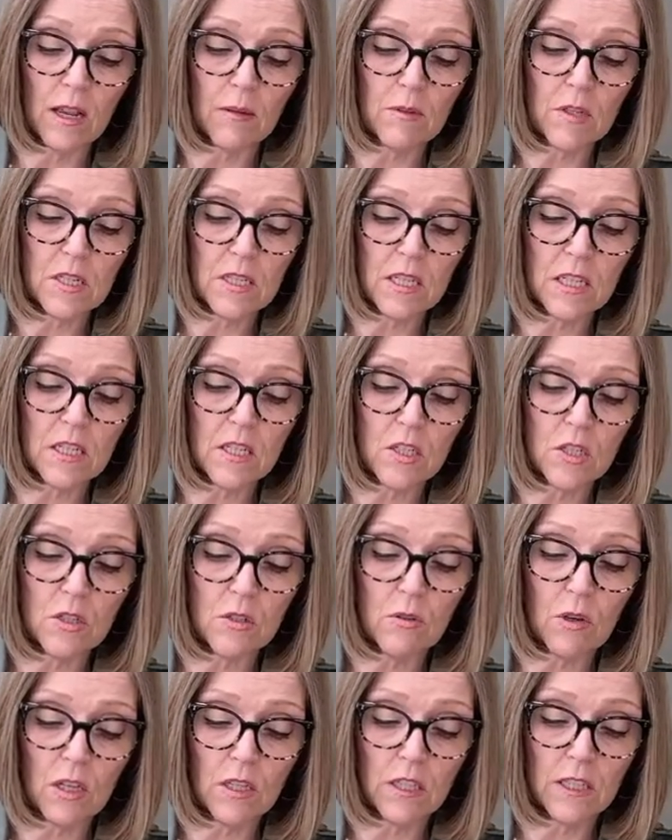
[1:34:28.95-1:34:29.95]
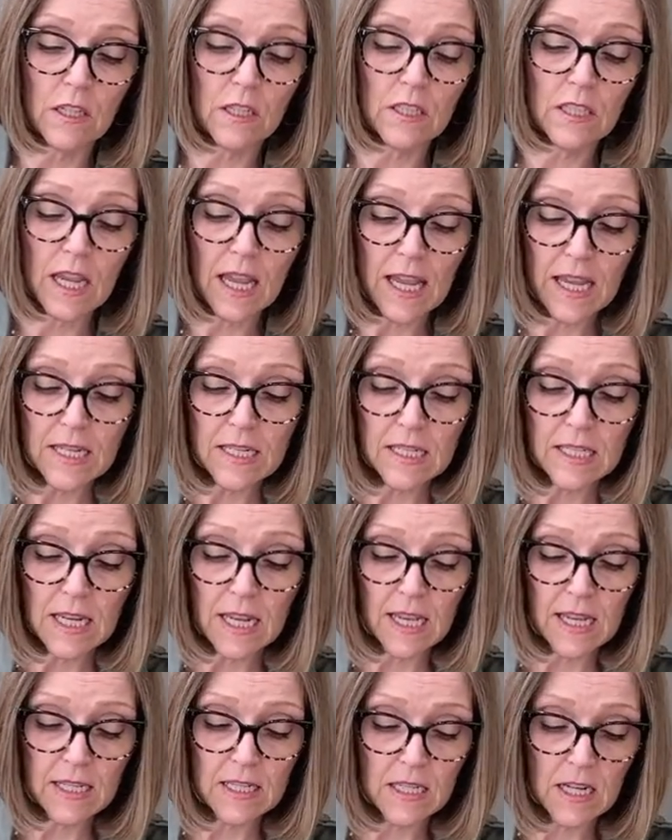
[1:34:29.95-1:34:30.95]
I'm just going to do a little taste
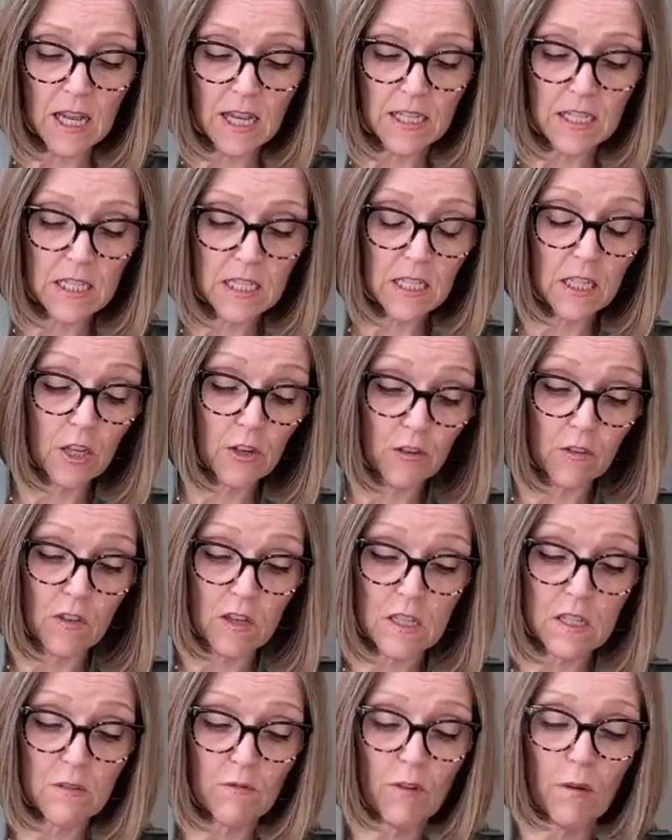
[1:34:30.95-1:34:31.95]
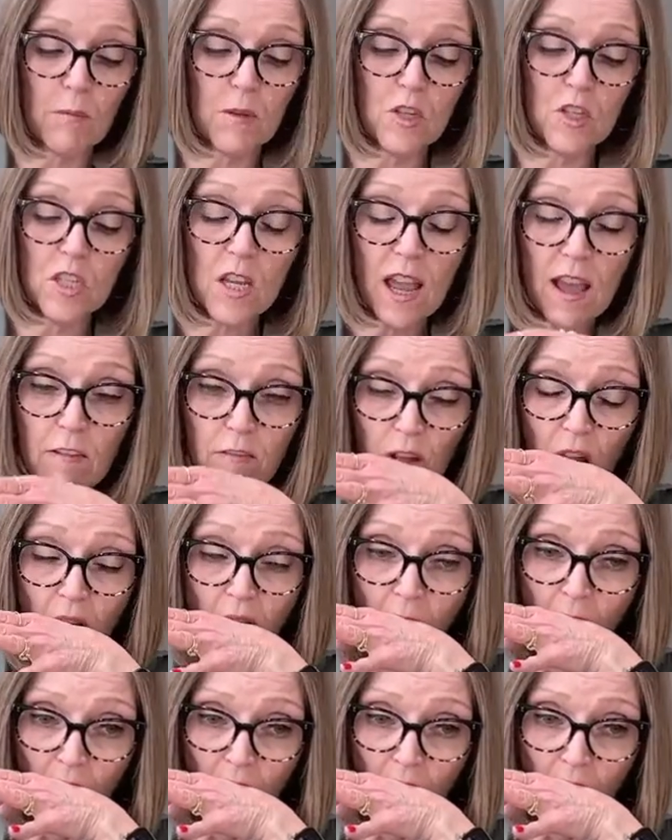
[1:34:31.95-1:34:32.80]
test. I did learn this from a chef.